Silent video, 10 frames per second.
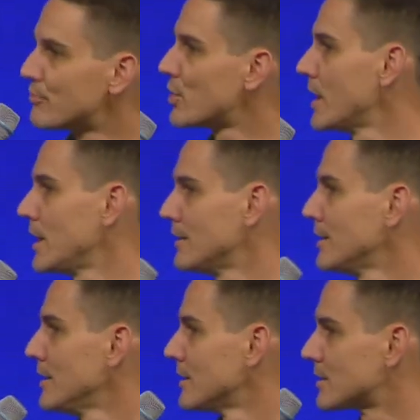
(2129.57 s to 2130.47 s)
I pray.
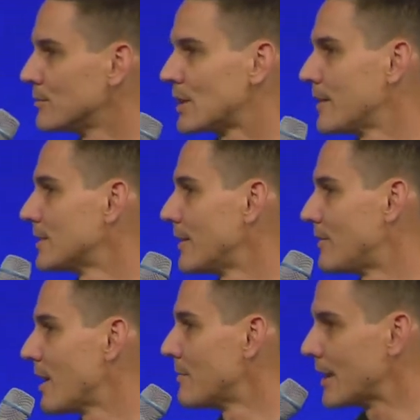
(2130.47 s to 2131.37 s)
Sometimes I've
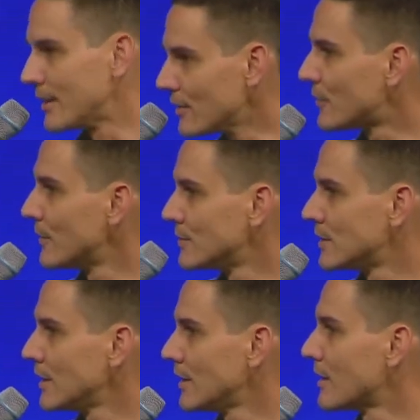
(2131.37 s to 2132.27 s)
got my earphones
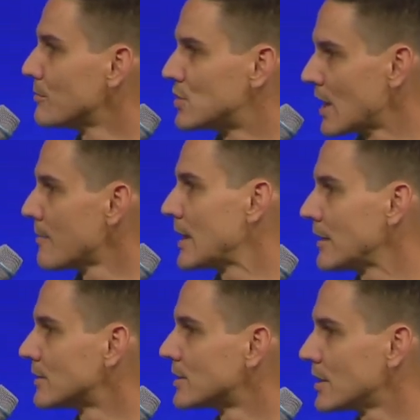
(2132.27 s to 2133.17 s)
in, and I'm jamming
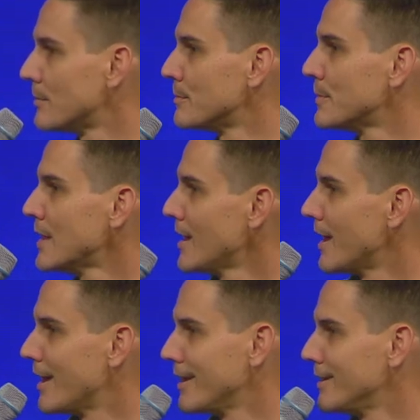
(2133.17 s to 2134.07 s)
out to something,
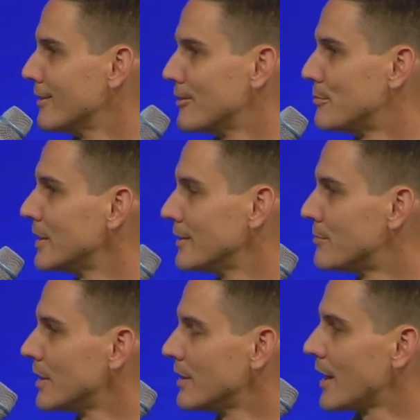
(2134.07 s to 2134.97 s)

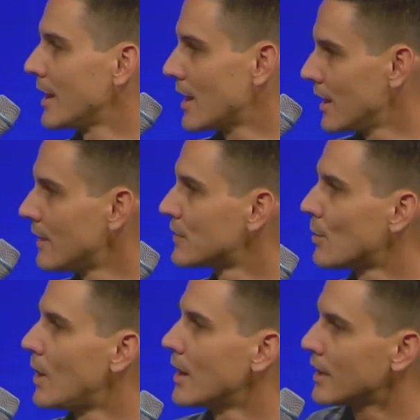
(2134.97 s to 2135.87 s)
but I love to
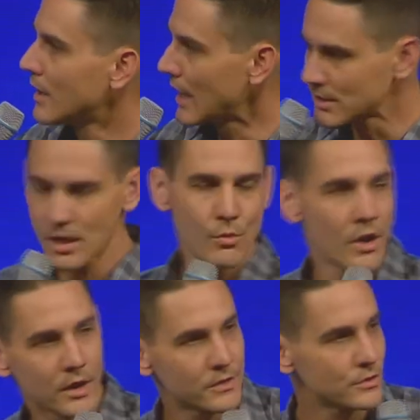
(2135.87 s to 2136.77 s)
walk. And as I
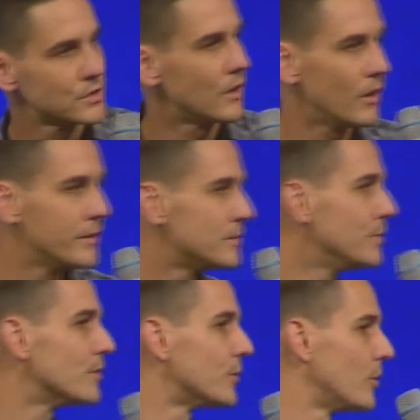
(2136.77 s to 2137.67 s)
walk, there's all these
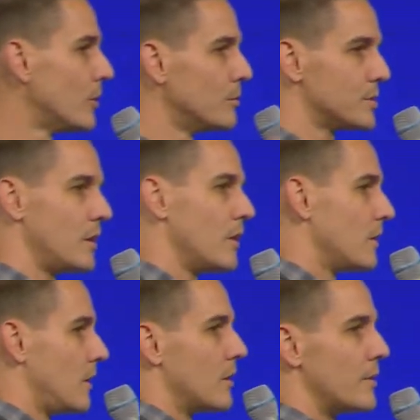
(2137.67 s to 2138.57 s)
beautiful homes
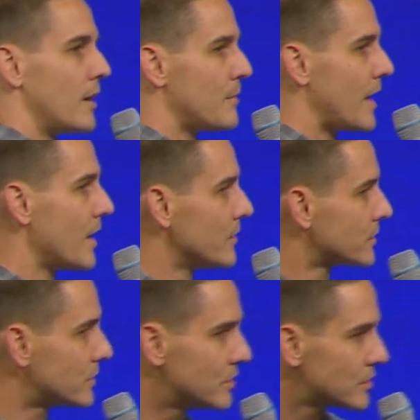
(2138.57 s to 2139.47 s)
all around my
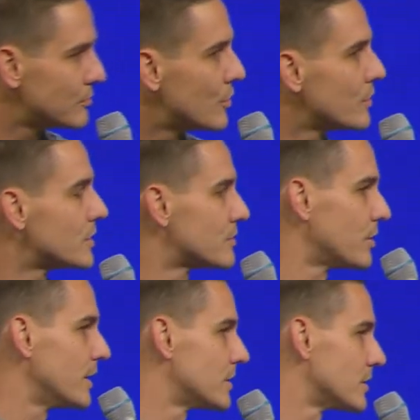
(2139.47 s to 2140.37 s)
house, just some gorgeous
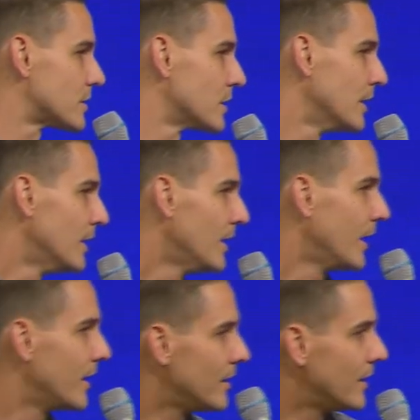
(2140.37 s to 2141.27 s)
places.
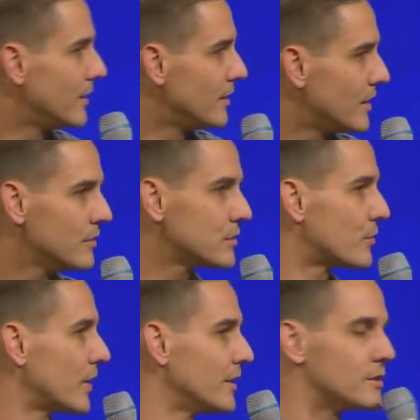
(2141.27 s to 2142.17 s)
And in the hills
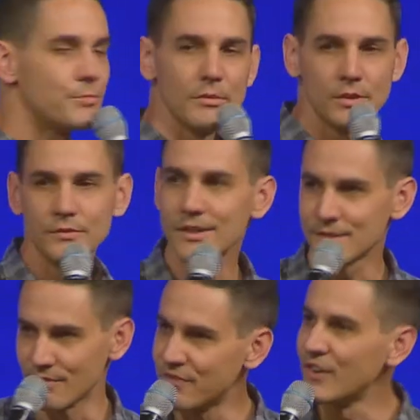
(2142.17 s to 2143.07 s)
of Redlands, people have done
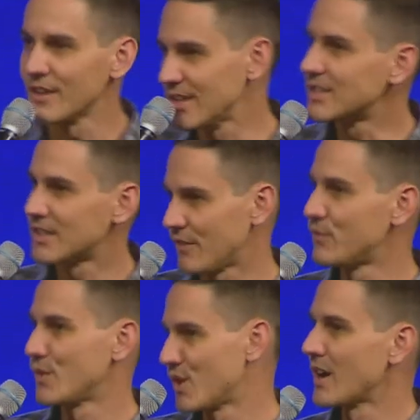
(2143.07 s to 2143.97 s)
some funky
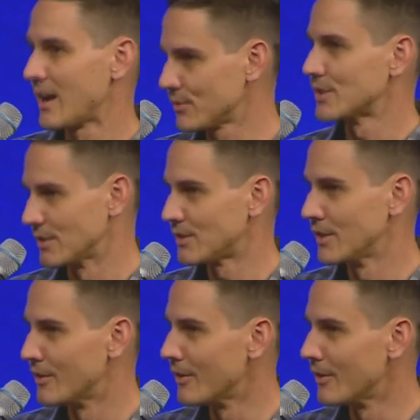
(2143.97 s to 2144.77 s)
stuff with their houses,